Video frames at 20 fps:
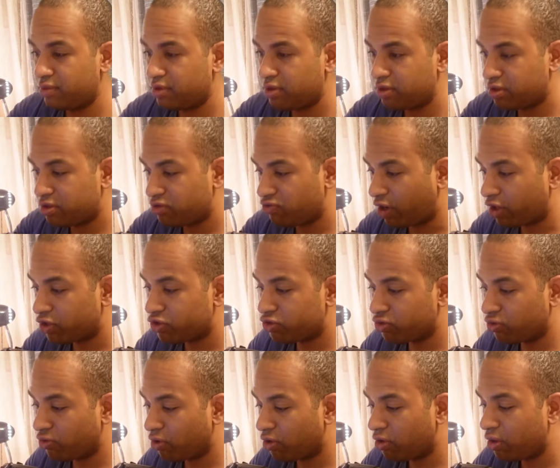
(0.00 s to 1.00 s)

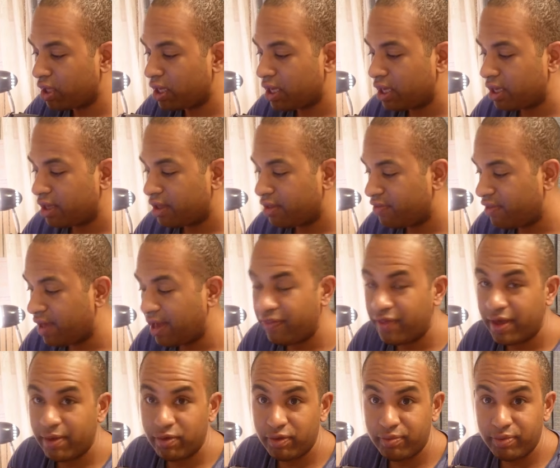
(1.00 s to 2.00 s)
structural, then
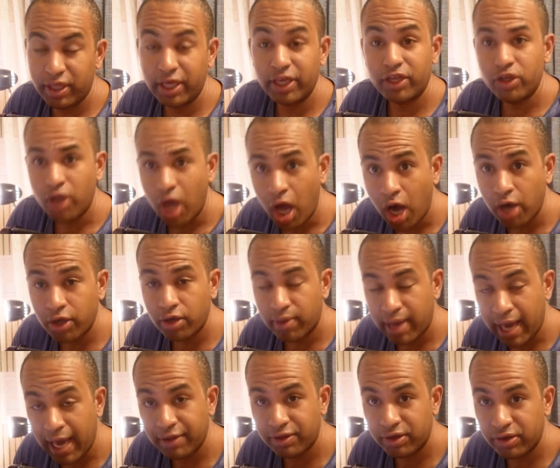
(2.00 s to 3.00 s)
they would be like, no, you
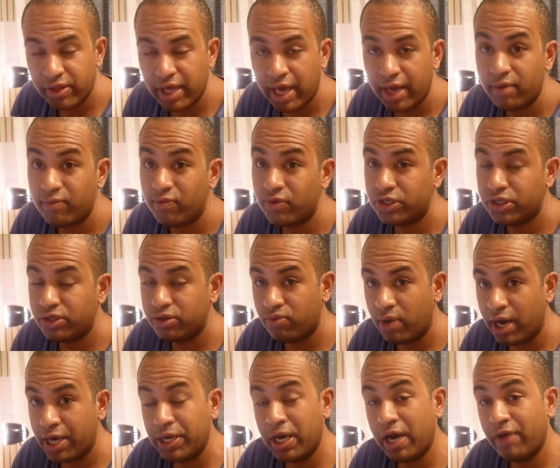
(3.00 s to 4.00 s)
can't do that, which is
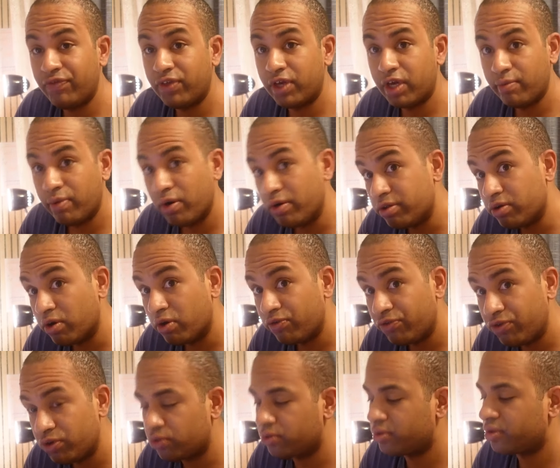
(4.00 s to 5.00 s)
why you have to compose your own
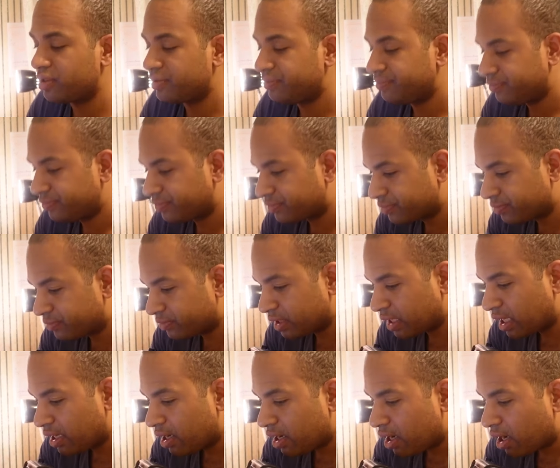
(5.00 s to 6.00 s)
fugues.
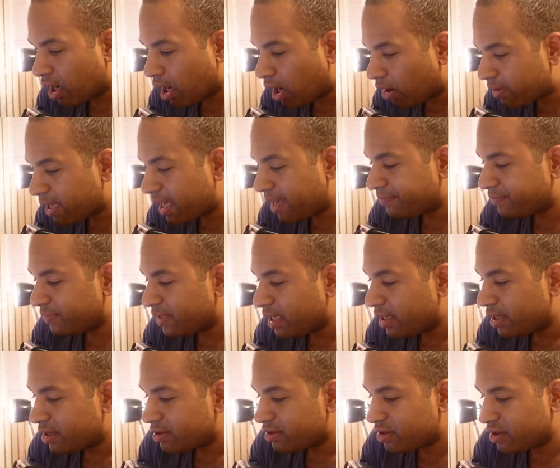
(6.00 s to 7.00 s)
Okay,
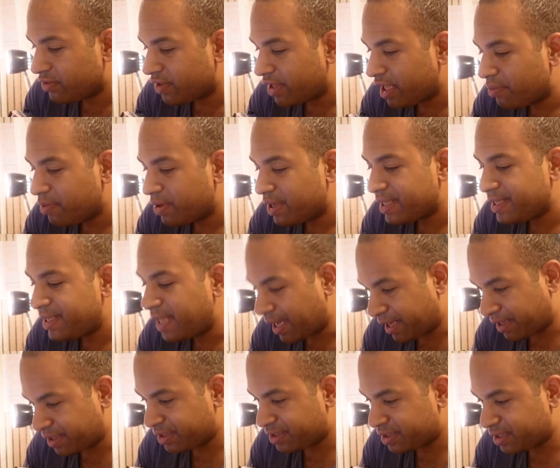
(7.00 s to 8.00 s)
so then I put
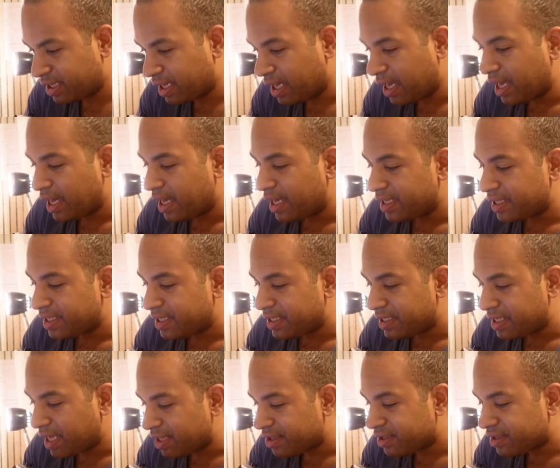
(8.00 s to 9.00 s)
next.
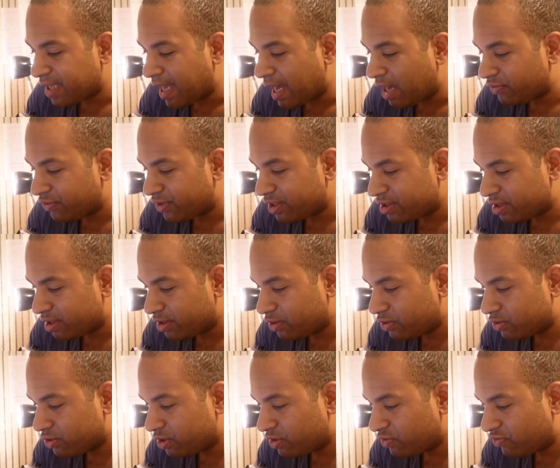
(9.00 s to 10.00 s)
Test out the
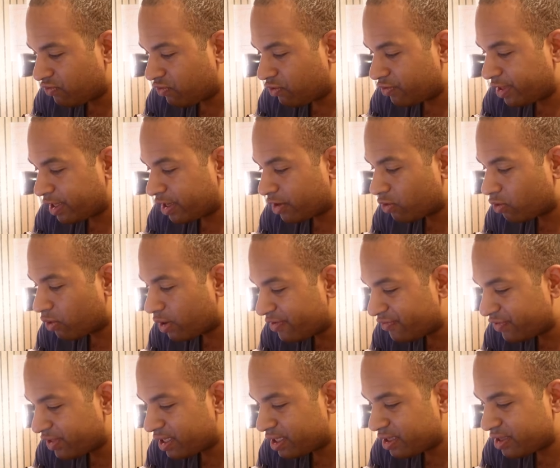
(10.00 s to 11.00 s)
solution for the
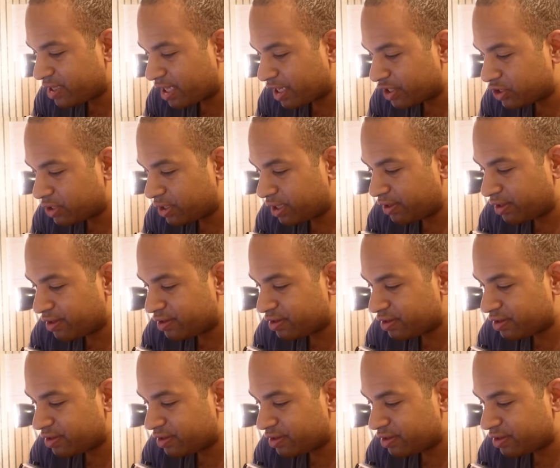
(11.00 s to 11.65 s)
equivalent section in the